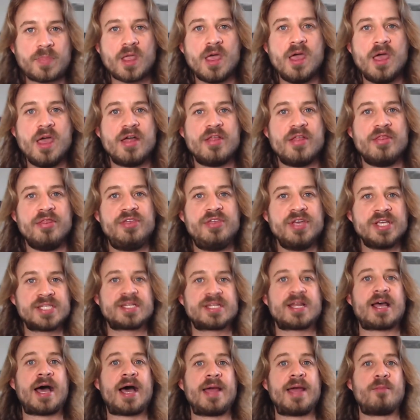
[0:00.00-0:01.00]
this
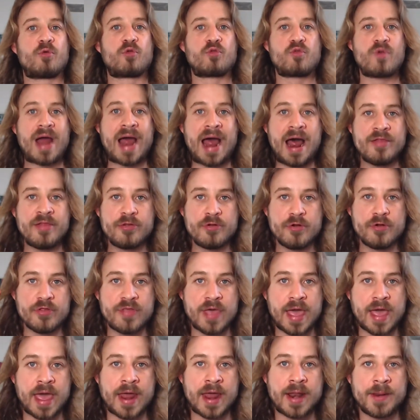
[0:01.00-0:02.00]
time, rather
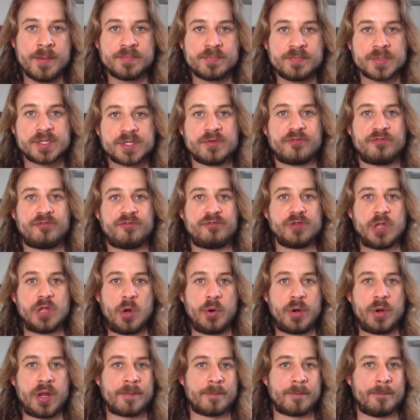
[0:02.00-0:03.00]
than
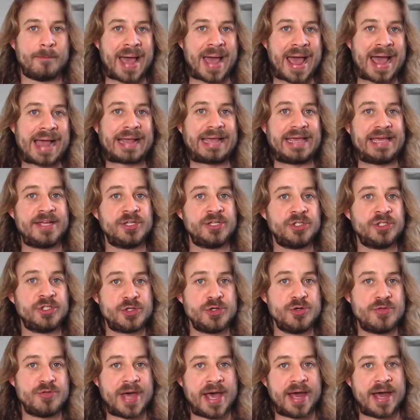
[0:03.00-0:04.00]
floating back
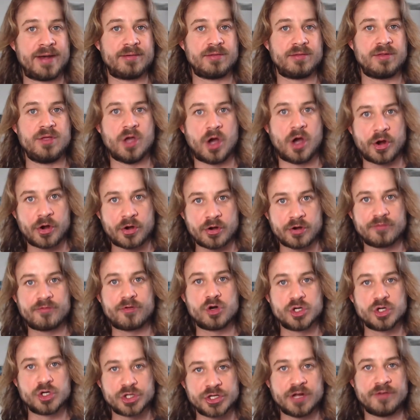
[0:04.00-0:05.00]
into that younger
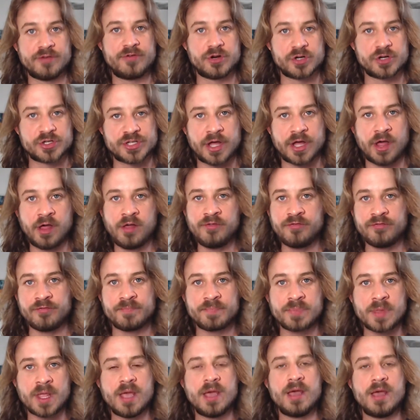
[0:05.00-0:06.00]
version of yourself,
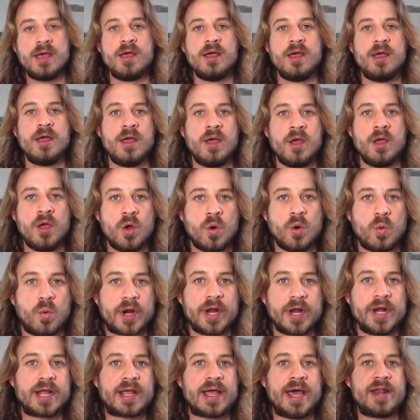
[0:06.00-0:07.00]
we're
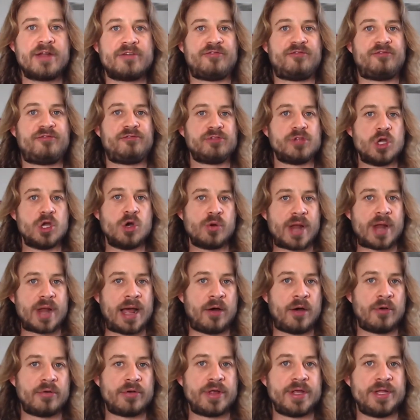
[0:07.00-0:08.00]
going to kind of float
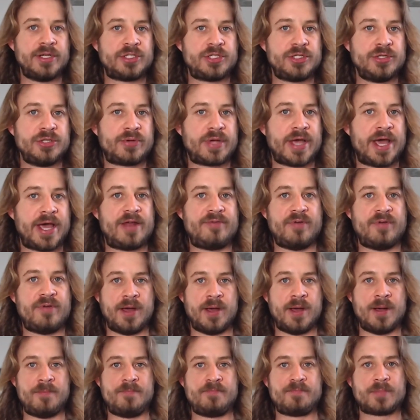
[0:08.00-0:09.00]
out into kind of
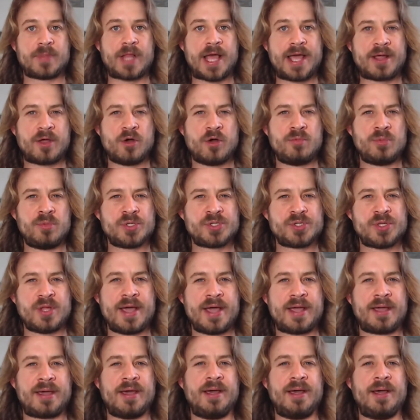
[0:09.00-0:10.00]
almost
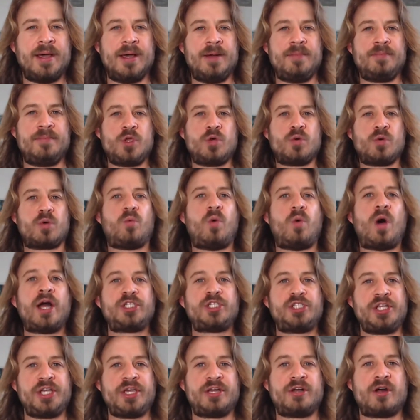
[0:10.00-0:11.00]
like you were
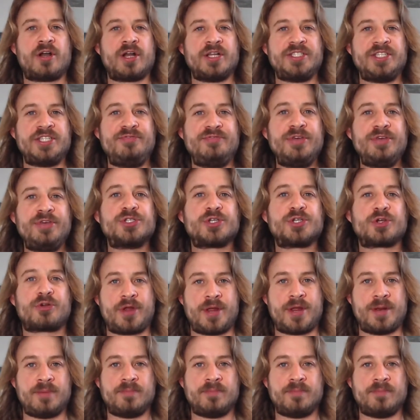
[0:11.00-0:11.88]
watching it on a TV screen.